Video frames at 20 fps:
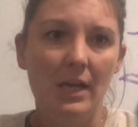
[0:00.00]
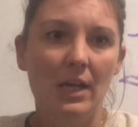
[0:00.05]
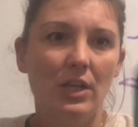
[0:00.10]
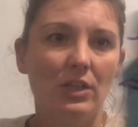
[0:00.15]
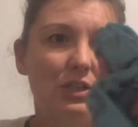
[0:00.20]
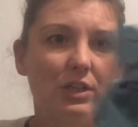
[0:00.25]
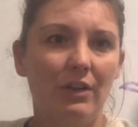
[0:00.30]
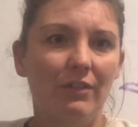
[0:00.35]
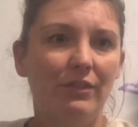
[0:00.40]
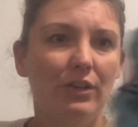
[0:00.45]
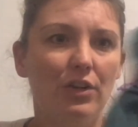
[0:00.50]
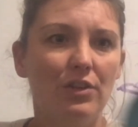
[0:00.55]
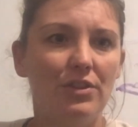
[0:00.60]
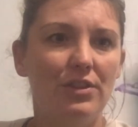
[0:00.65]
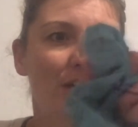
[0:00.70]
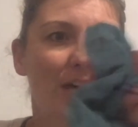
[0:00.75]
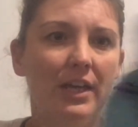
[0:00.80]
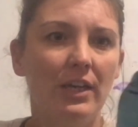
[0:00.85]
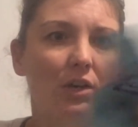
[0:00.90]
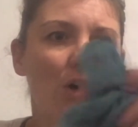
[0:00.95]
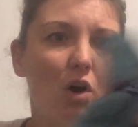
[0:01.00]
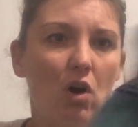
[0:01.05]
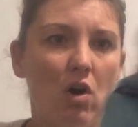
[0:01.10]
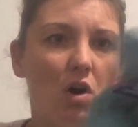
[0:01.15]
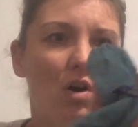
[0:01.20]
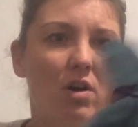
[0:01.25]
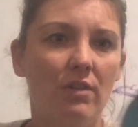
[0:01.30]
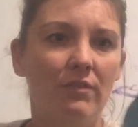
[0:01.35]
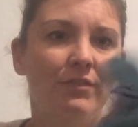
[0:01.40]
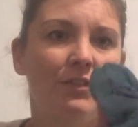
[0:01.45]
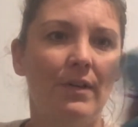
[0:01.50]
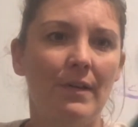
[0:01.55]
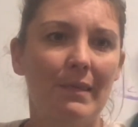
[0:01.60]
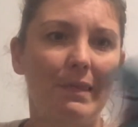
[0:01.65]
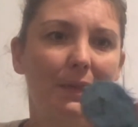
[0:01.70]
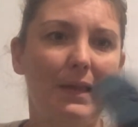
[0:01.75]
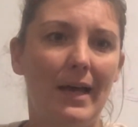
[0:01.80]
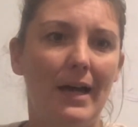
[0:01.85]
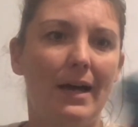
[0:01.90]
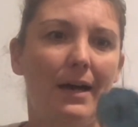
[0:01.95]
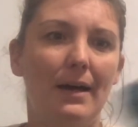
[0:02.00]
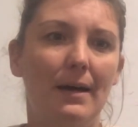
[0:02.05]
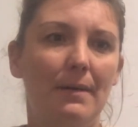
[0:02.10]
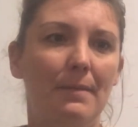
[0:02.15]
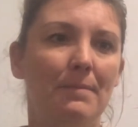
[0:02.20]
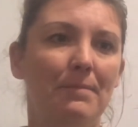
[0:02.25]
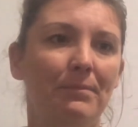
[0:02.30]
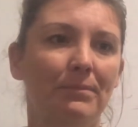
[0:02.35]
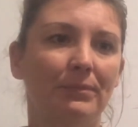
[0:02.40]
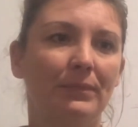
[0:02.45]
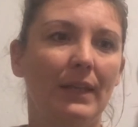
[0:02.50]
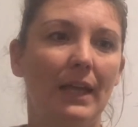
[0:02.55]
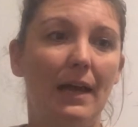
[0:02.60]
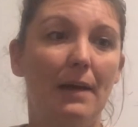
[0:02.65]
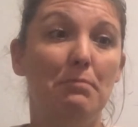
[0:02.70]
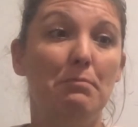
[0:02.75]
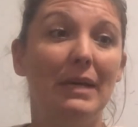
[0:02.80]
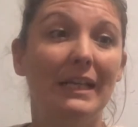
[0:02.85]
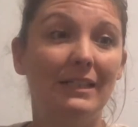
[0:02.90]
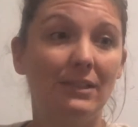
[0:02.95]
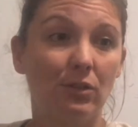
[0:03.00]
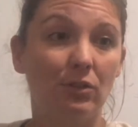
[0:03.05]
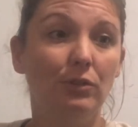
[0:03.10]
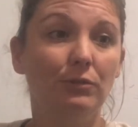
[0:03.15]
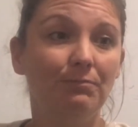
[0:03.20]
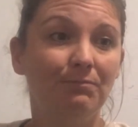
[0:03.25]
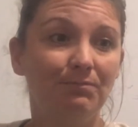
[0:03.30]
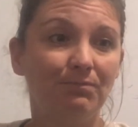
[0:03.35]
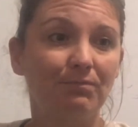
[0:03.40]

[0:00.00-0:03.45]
So if you think of a metal,